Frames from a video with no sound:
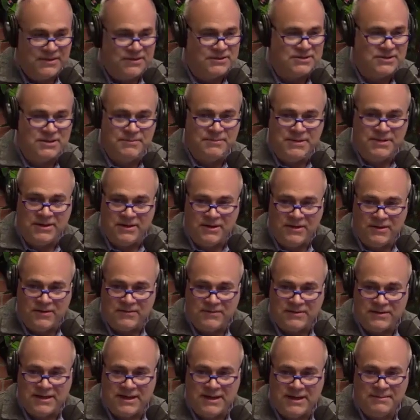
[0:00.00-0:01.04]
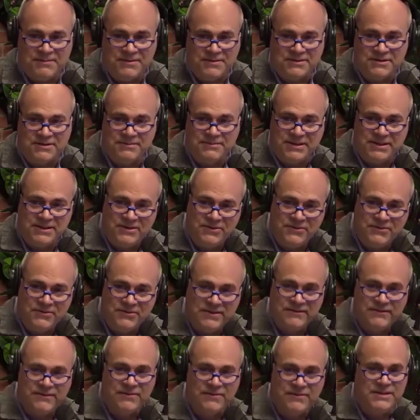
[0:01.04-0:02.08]
There's going to be overlap. There's going to be new
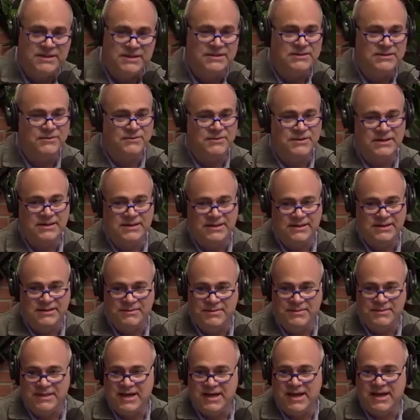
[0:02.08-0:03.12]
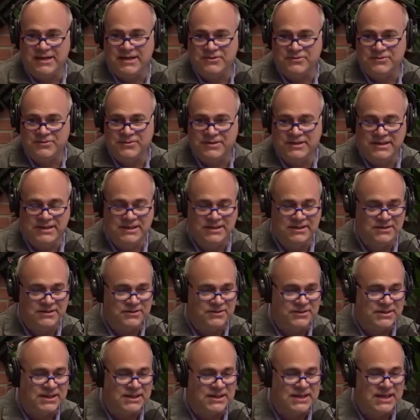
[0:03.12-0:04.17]
information. We need to be agile. We need to
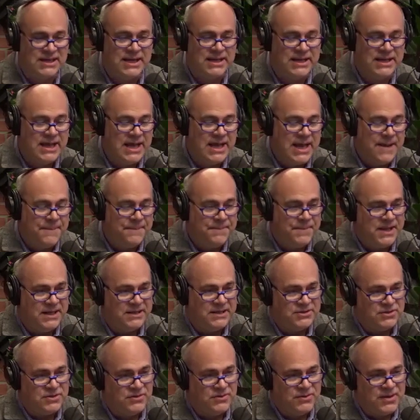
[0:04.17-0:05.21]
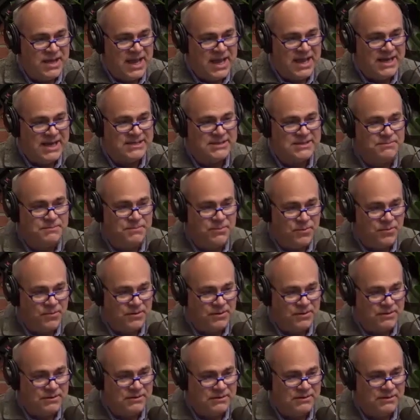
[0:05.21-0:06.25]
look at that. And so, as a
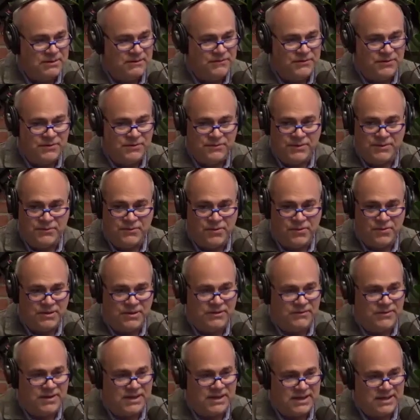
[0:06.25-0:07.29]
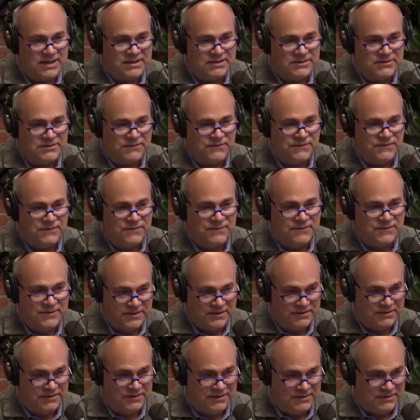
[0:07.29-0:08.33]
board, if you reward and recognize your,
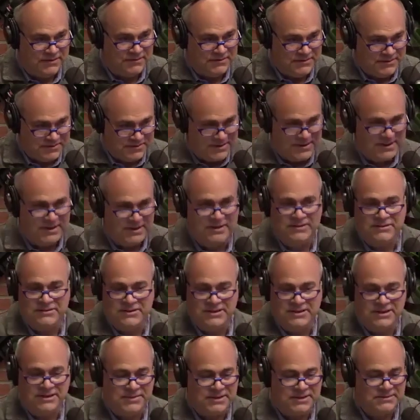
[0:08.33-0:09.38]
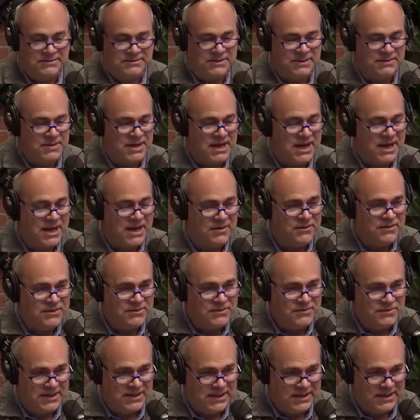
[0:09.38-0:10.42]
you, you know, your CEO, your senior management team, how are
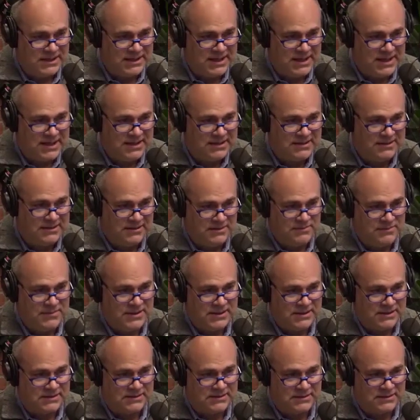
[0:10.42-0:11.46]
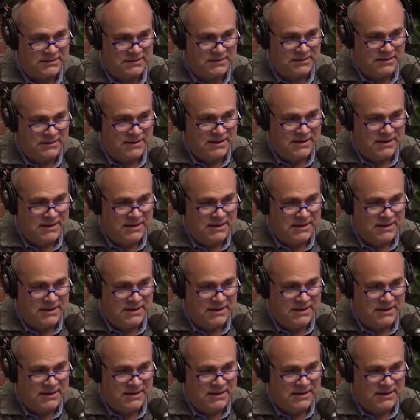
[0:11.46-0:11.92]
you getting that into the mix?